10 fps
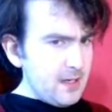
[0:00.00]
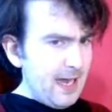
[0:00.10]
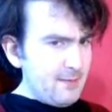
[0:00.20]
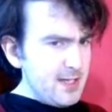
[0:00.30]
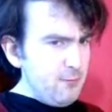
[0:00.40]

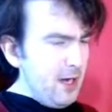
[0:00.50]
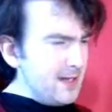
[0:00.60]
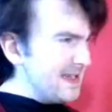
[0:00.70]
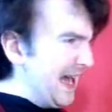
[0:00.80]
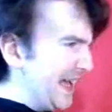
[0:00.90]
Yeah. So
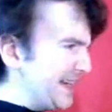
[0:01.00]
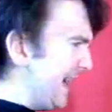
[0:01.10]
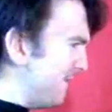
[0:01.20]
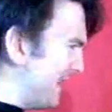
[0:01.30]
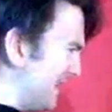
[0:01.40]
what's the
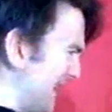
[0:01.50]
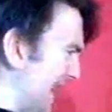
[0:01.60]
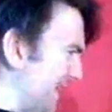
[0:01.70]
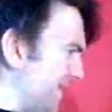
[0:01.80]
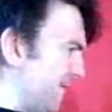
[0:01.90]
idea for this
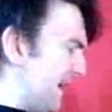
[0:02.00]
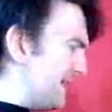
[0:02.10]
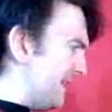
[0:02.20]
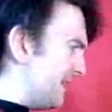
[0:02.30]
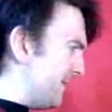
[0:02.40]
Tangled ride? Is
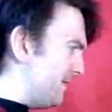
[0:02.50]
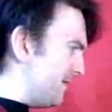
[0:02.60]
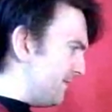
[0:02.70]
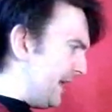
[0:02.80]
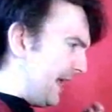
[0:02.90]
it supposed
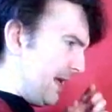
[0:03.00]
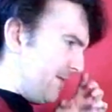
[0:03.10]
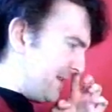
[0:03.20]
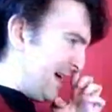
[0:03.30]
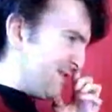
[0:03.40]
to be a
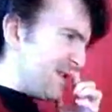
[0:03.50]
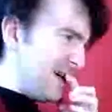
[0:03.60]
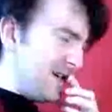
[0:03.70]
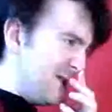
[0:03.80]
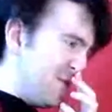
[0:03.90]
flat
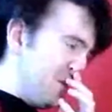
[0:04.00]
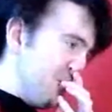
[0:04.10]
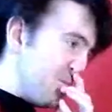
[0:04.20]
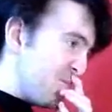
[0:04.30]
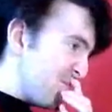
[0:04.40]
ride? Or
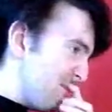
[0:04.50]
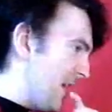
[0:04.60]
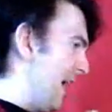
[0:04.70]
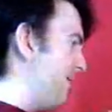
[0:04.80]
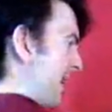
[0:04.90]

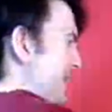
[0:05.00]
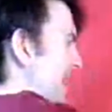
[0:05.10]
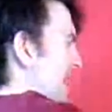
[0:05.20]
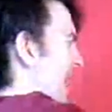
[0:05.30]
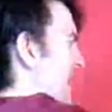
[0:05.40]
I think
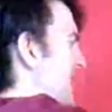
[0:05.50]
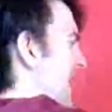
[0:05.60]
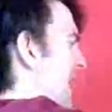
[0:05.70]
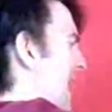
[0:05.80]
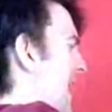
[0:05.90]
the
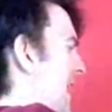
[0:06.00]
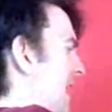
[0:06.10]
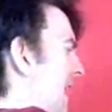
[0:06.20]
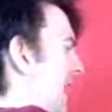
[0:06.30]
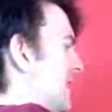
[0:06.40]
idea
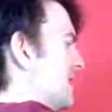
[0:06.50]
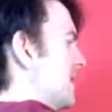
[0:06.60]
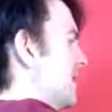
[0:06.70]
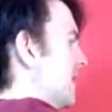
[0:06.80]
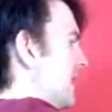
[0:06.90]
is
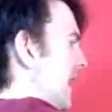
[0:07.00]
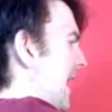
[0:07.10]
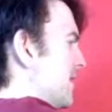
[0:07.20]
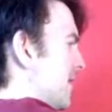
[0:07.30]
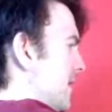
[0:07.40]

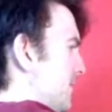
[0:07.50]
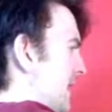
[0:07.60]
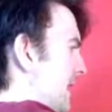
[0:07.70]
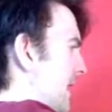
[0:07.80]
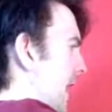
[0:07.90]
it's going to
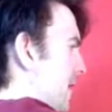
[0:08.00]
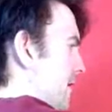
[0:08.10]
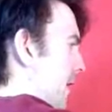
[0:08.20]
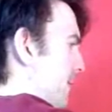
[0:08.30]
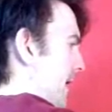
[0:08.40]
be
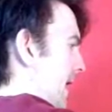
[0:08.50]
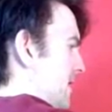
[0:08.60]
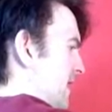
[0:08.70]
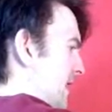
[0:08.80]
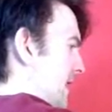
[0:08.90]
another
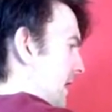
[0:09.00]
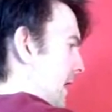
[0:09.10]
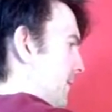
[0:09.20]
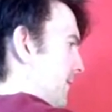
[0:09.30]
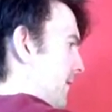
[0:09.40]

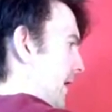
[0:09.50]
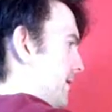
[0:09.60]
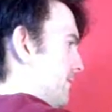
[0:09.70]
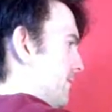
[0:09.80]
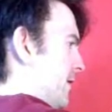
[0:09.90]
teacups
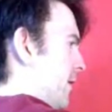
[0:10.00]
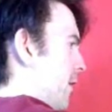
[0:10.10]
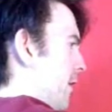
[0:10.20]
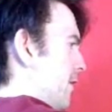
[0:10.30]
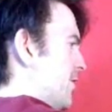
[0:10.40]
ride.
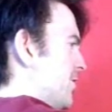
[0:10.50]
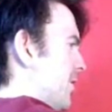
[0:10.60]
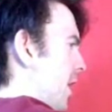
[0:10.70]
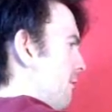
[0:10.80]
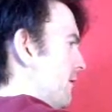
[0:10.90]
You're
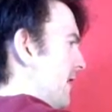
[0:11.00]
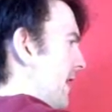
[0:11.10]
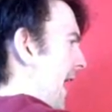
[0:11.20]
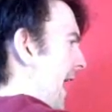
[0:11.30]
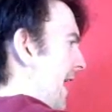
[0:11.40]

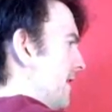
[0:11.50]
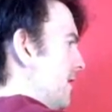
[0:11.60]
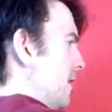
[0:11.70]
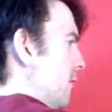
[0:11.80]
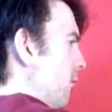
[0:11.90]

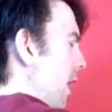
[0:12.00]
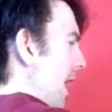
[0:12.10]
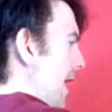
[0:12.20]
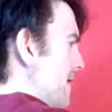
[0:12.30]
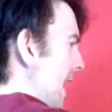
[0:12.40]
joking.
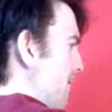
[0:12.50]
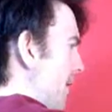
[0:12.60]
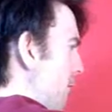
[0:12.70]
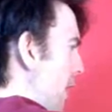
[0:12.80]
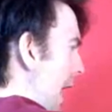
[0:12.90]
What,
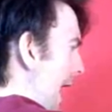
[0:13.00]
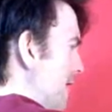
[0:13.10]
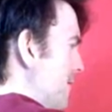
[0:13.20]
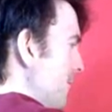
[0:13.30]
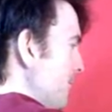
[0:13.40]

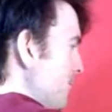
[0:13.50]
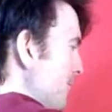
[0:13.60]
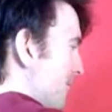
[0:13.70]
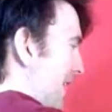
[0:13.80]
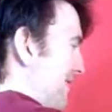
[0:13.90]

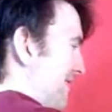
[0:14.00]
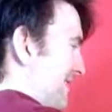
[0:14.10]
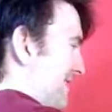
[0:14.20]
another one?